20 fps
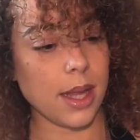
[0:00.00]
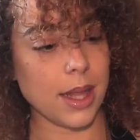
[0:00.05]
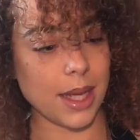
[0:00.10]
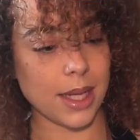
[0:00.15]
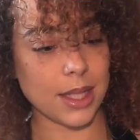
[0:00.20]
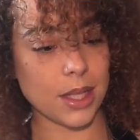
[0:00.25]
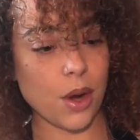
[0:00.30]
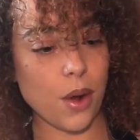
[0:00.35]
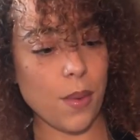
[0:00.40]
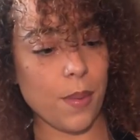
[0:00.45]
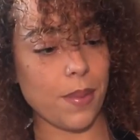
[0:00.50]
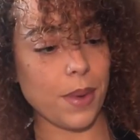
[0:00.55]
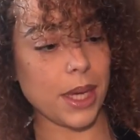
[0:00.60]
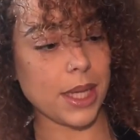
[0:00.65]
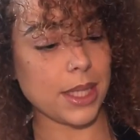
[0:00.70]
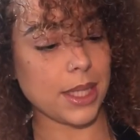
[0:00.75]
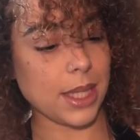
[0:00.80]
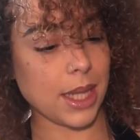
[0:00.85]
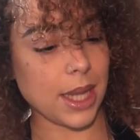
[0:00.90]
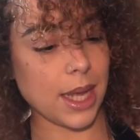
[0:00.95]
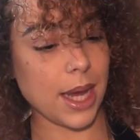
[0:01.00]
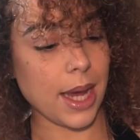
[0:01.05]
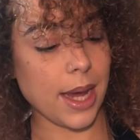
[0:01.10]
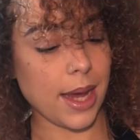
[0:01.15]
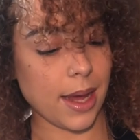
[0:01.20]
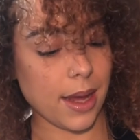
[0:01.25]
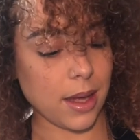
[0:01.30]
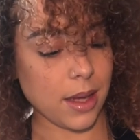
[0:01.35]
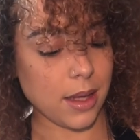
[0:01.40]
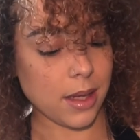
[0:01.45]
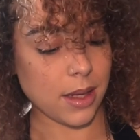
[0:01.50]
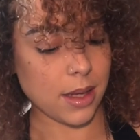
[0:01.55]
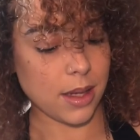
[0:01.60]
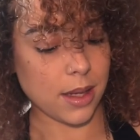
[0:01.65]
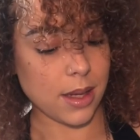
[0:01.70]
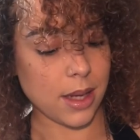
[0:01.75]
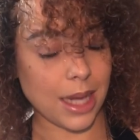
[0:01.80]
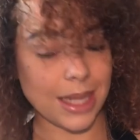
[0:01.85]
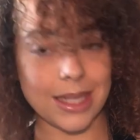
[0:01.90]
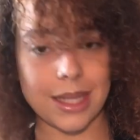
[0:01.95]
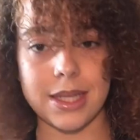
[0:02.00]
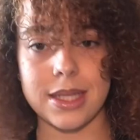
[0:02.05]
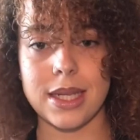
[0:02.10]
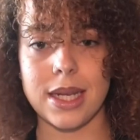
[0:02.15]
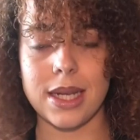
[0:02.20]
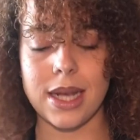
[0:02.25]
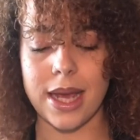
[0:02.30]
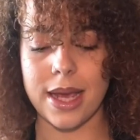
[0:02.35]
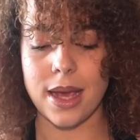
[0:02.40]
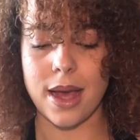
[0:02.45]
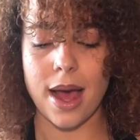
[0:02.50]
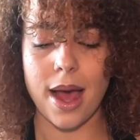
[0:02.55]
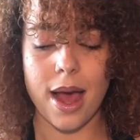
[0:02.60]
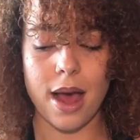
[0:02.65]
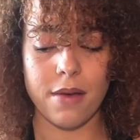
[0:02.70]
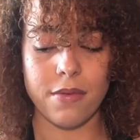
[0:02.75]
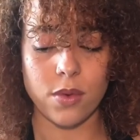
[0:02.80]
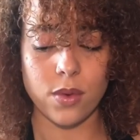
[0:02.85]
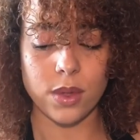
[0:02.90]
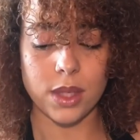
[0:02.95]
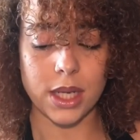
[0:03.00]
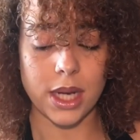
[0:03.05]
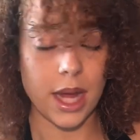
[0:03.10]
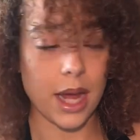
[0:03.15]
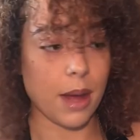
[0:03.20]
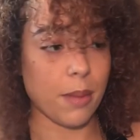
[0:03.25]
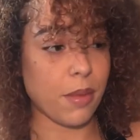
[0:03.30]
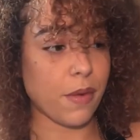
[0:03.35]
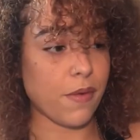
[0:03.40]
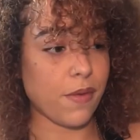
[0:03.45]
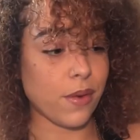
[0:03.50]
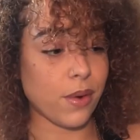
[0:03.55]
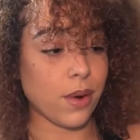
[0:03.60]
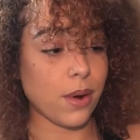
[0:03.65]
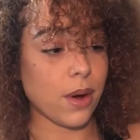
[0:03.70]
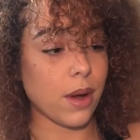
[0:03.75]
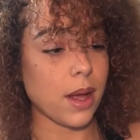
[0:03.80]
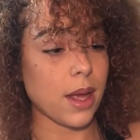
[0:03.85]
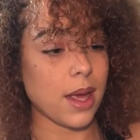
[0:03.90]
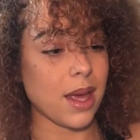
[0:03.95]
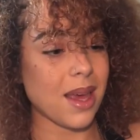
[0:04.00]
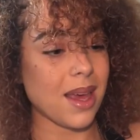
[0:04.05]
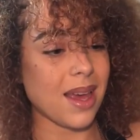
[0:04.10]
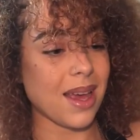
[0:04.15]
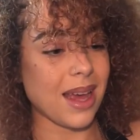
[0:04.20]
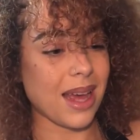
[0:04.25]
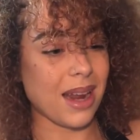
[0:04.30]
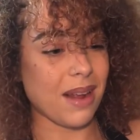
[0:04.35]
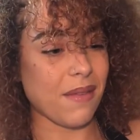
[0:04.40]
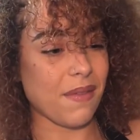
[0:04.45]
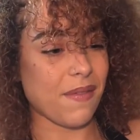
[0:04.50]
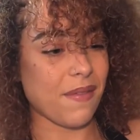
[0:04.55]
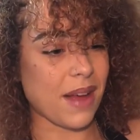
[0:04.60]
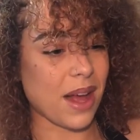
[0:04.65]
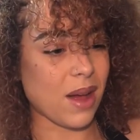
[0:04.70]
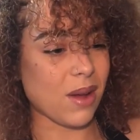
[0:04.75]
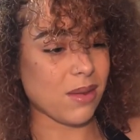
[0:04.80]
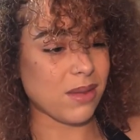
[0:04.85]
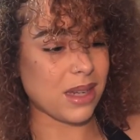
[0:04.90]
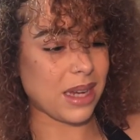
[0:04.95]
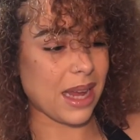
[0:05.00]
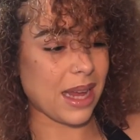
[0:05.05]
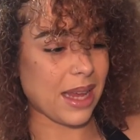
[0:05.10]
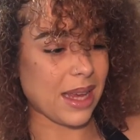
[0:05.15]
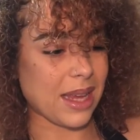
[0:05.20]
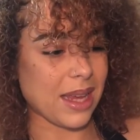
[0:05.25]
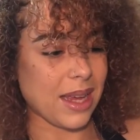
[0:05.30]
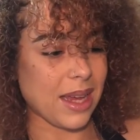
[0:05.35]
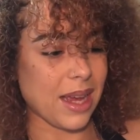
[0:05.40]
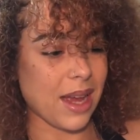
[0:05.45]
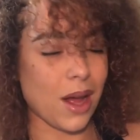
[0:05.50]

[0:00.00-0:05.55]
There's no bits in the hair. As I said, like, I have ordered hair before and I found, like,